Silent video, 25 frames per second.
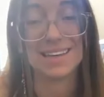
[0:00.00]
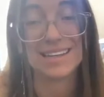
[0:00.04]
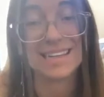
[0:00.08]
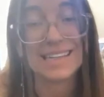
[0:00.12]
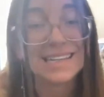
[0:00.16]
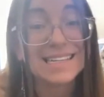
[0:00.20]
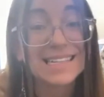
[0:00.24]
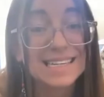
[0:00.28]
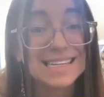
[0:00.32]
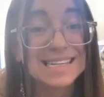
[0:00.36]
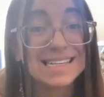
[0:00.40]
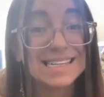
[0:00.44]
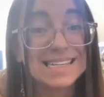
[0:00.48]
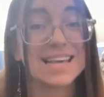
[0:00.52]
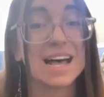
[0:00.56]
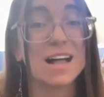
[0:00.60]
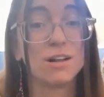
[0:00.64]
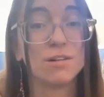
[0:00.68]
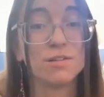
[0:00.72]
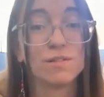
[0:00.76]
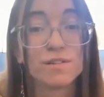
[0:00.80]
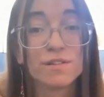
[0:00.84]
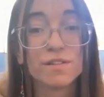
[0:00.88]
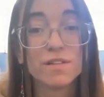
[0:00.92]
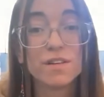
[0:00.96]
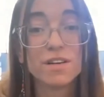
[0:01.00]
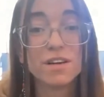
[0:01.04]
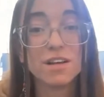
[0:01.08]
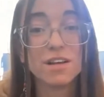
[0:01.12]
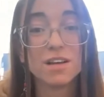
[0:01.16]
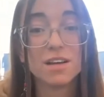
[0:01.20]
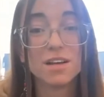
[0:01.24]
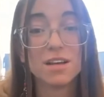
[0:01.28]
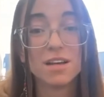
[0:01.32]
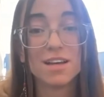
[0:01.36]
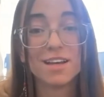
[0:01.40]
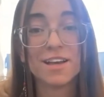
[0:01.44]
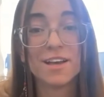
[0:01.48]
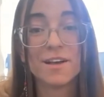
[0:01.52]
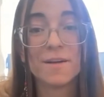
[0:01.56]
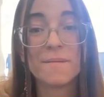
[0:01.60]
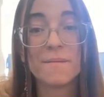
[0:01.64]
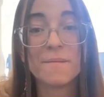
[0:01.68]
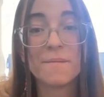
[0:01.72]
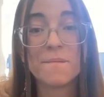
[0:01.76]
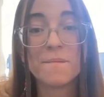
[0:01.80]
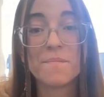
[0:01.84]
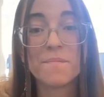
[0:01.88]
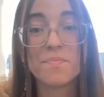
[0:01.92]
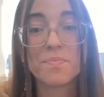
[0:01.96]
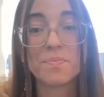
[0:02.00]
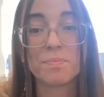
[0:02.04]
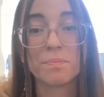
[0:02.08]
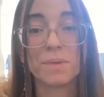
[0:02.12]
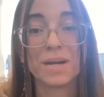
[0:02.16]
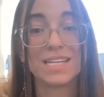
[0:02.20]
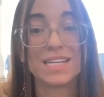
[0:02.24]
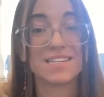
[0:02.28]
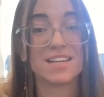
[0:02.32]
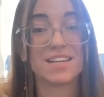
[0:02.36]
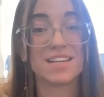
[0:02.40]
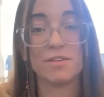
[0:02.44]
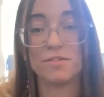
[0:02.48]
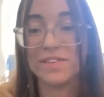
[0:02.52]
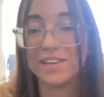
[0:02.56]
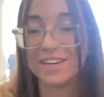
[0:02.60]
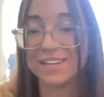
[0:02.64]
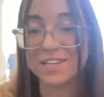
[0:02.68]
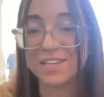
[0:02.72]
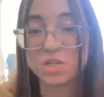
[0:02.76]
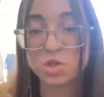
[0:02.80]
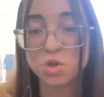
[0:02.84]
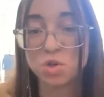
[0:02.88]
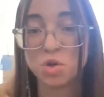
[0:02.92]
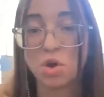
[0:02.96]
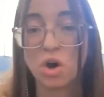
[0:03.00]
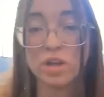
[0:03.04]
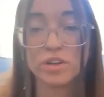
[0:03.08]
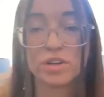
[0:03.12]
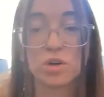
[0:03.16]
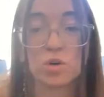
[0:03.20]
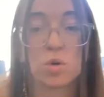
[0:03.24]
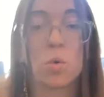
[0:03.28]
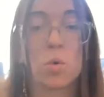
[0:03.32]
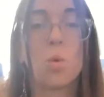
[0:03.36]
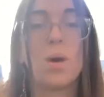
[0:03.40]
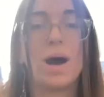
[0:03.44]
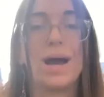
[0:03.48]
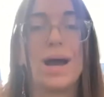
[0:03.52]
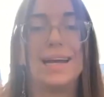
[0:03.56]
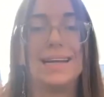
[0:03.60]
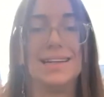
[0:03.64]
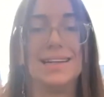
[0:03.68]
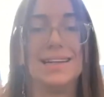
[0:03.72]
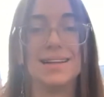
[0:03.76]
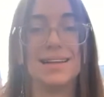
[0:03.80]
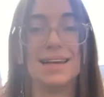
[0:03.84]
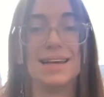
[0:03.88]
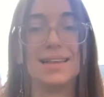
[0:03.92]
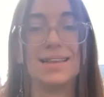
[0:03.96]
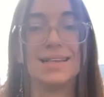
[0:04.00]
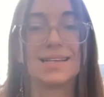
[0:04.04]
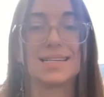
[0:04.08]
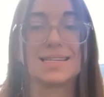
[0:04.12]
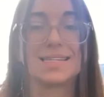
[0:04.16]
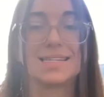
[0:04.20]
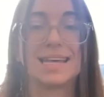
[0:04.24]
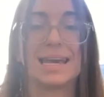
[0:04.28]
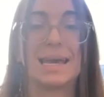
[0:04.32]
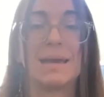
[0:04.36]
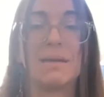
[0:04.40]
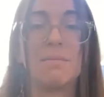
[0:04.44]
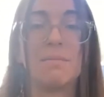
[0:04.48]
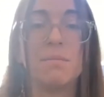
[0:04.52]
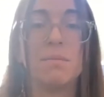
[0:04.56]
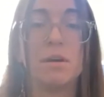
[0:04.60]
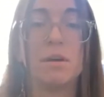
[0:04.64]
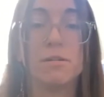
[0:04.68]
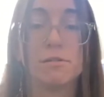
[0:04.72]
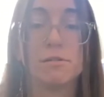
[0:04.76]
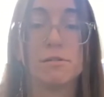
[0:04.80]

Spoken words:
ET self, myself that is not quite in the same